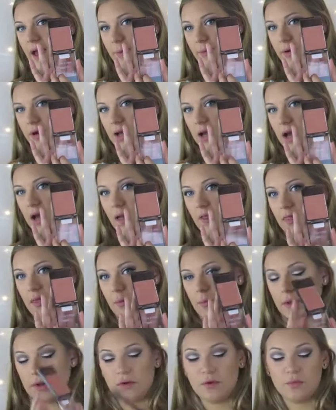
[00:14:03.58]
Apricot in the
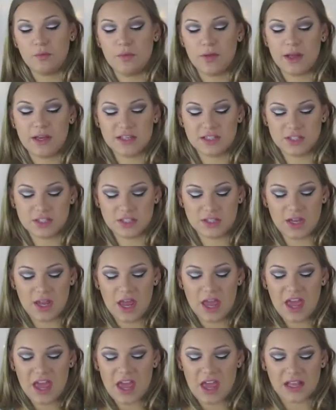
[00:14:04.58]
Middle blush.
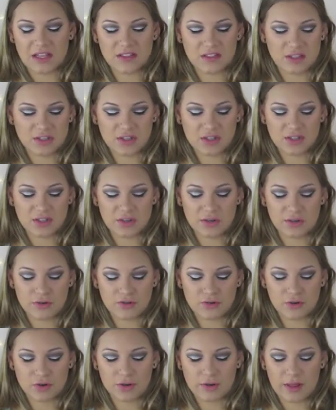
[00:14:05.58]
It's such a
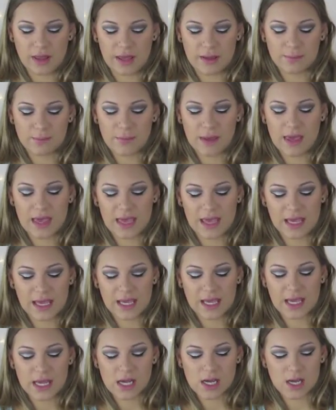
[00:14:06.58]
neutral, like pink
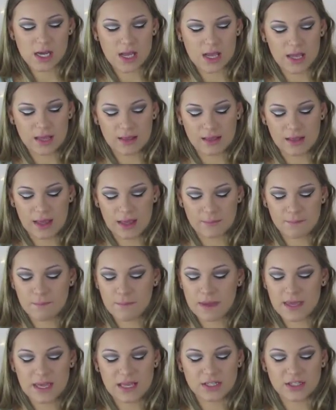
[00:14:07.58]
and like
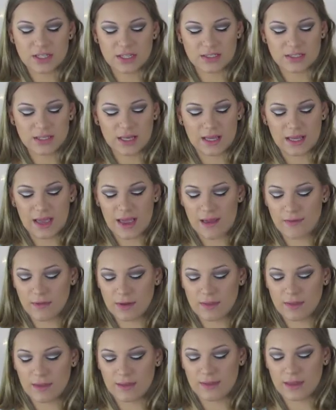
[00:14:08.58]
peach. It's like
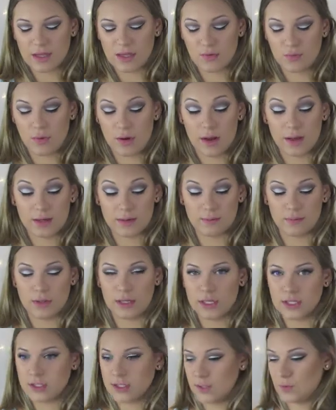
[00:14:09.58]
everything that you want in a
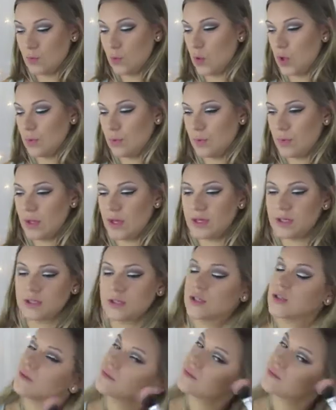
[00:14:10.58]
blush in one blush.